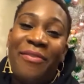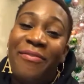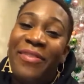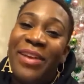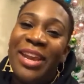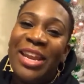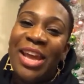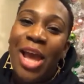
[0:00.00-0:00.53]

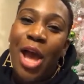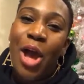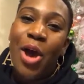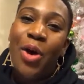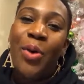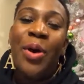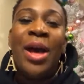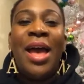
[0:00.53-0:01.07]

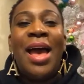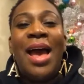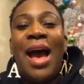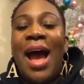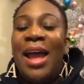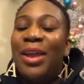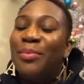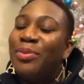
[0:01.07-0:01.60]
video.
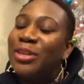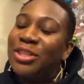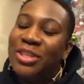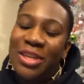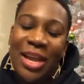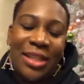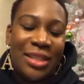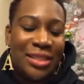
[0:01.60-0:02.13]
I
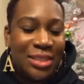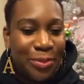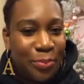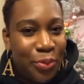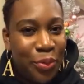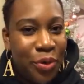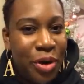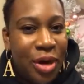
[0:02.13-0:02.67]
appreciate the
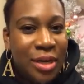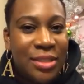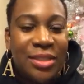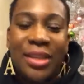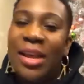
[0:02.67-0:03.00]
support.